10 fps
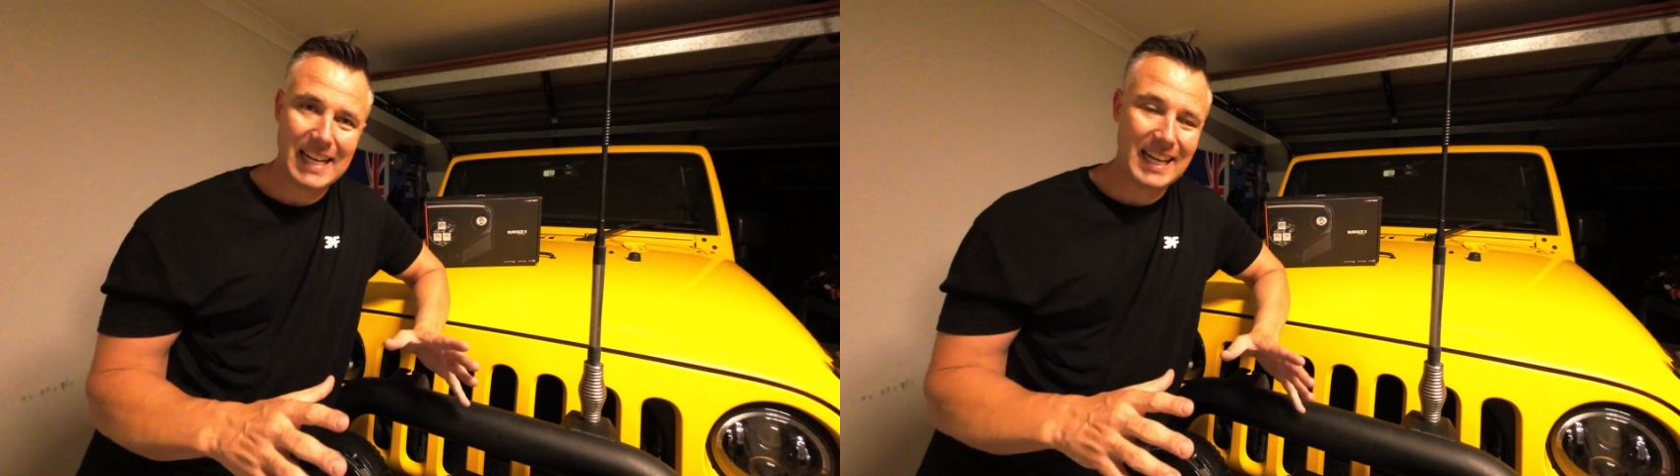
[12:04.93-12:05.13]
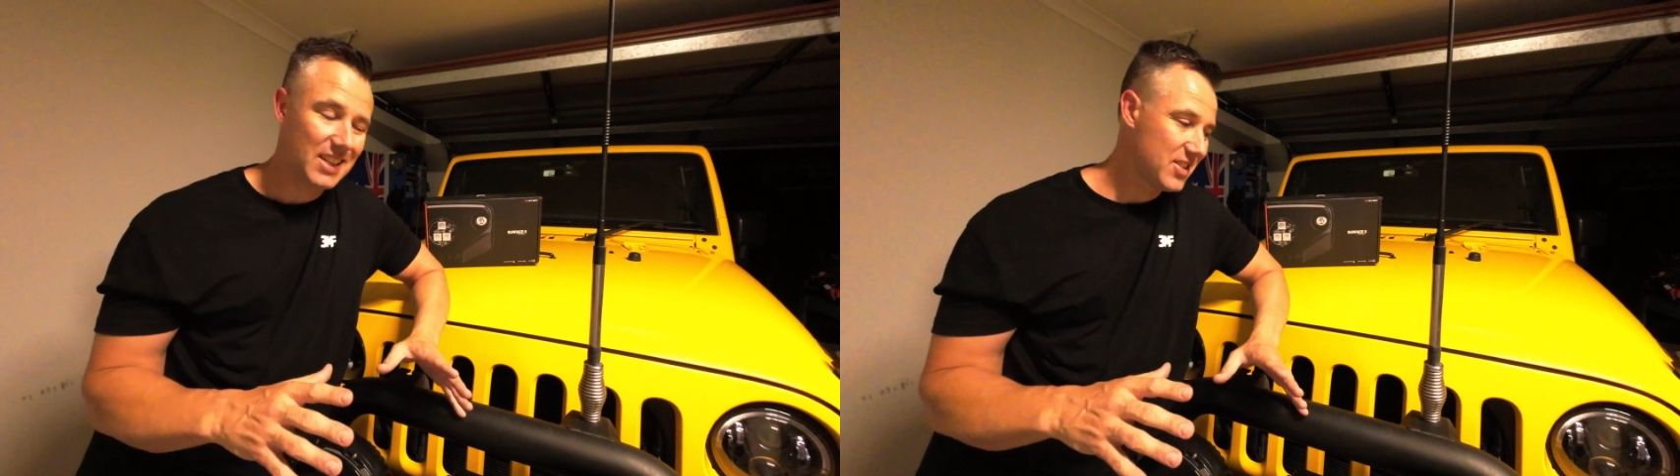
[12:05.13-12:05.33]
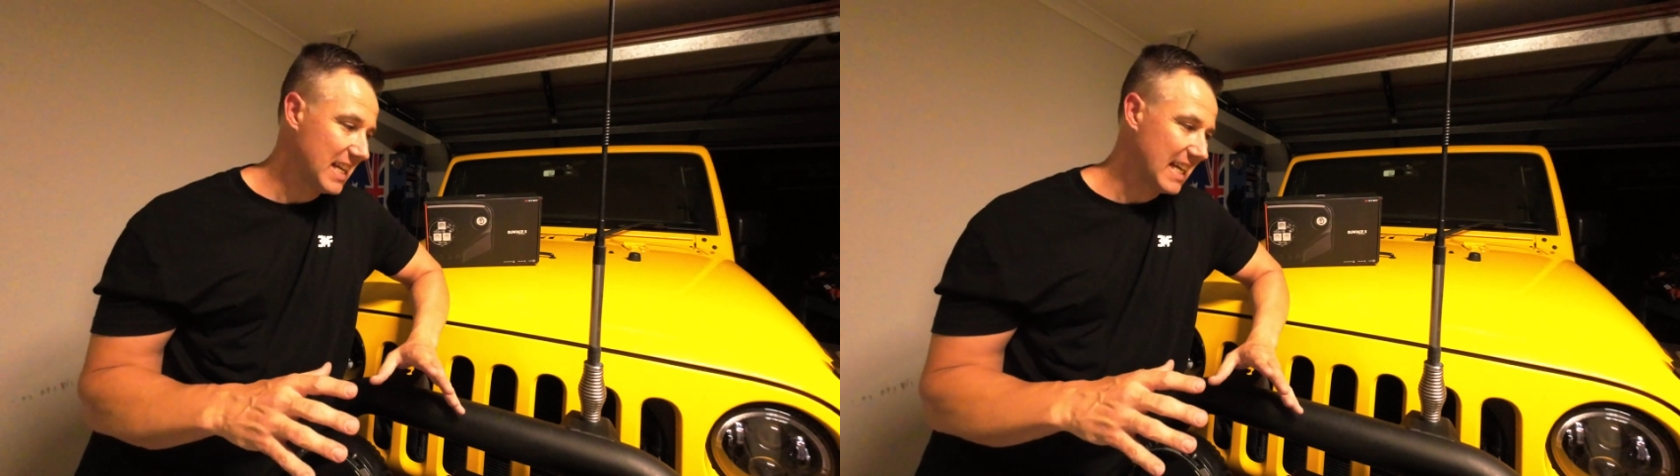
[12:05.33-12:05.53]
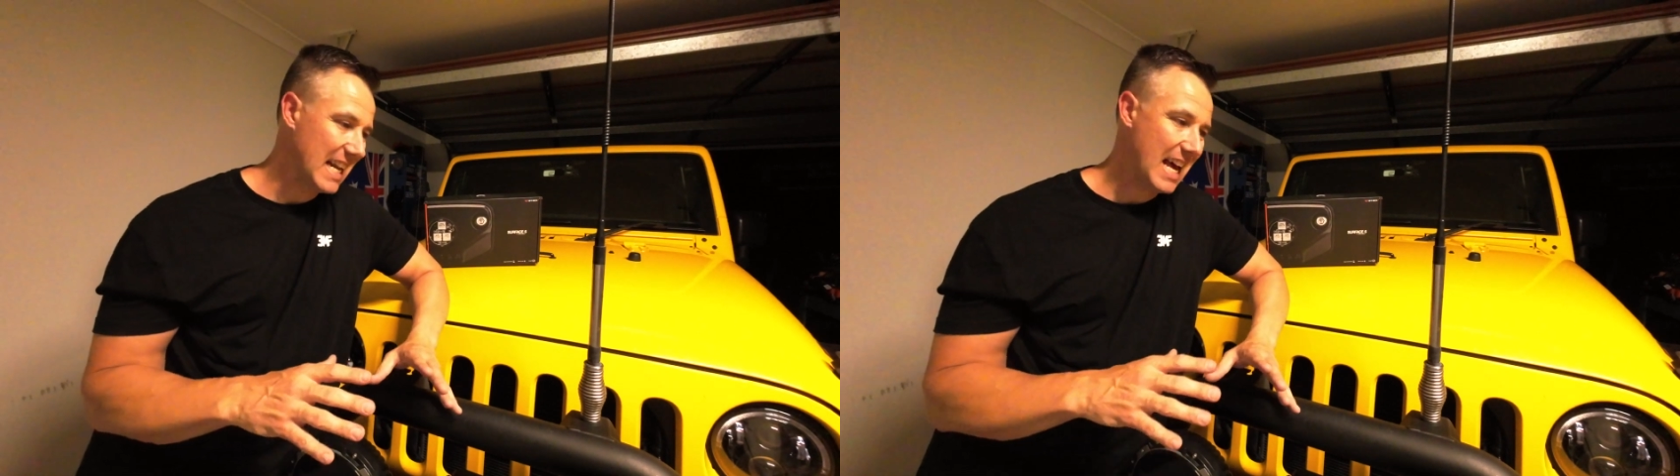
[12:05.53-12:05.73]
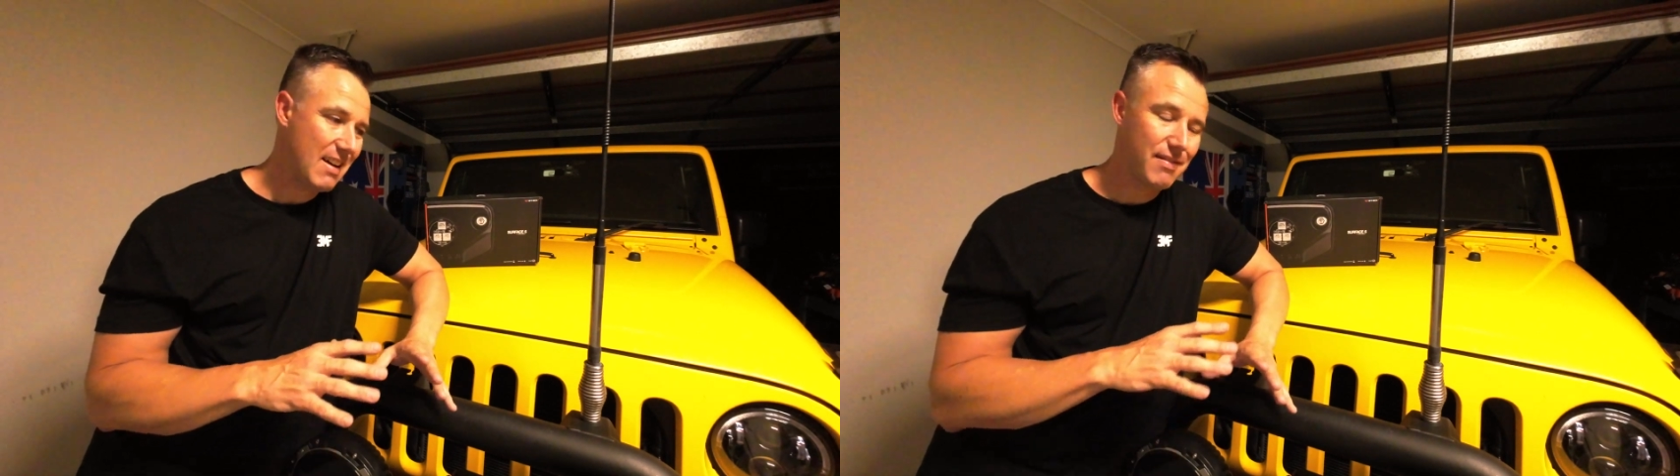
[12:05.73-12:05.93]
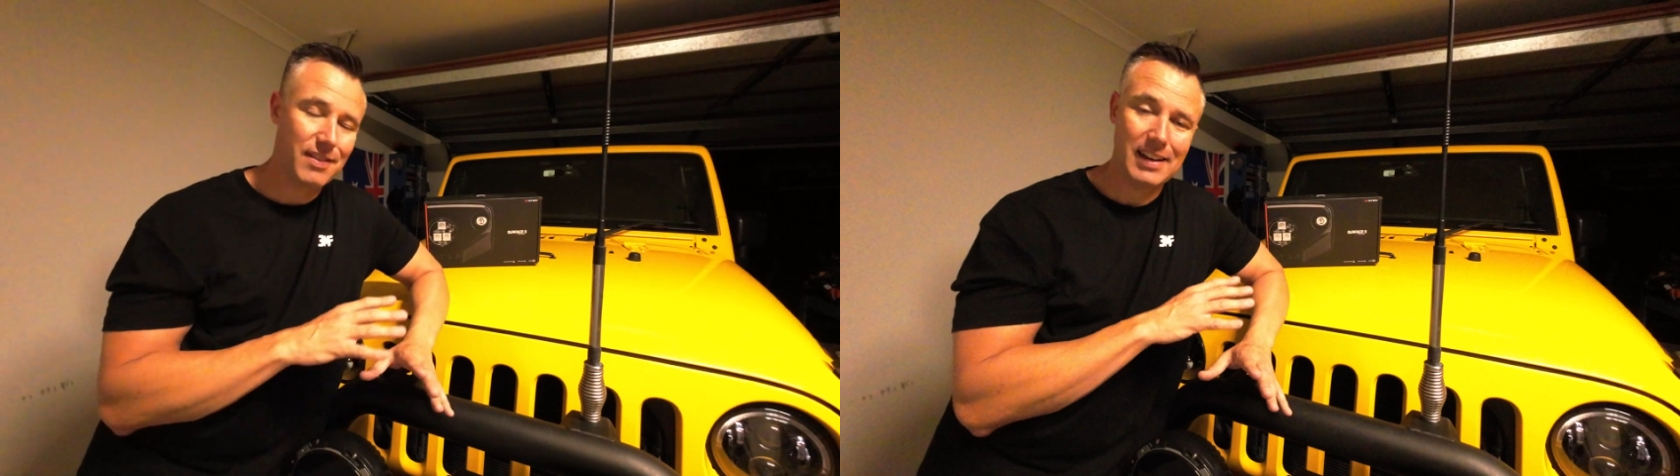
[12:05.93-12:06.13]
of colours that you can have